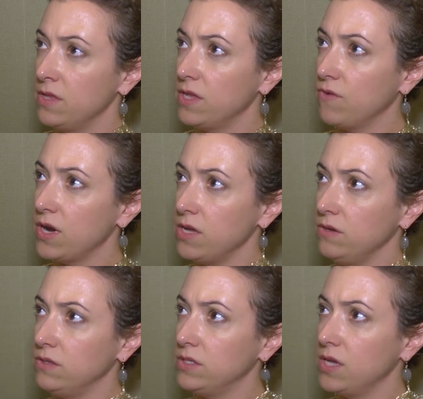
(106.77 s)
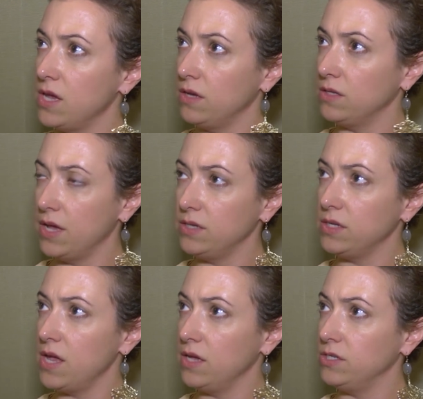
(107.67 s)
that credit unions can't lend
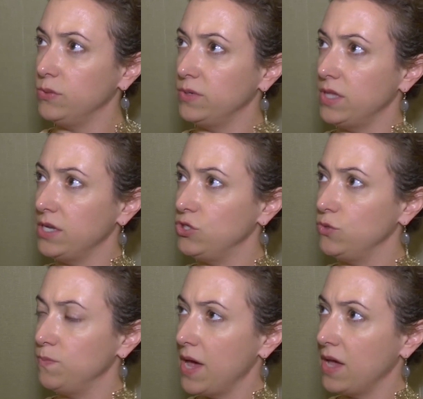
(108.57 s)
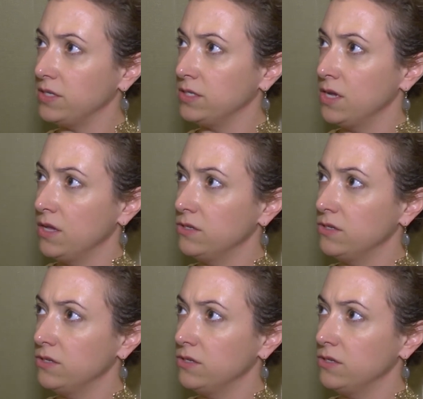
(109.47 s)
and can't do what they do best.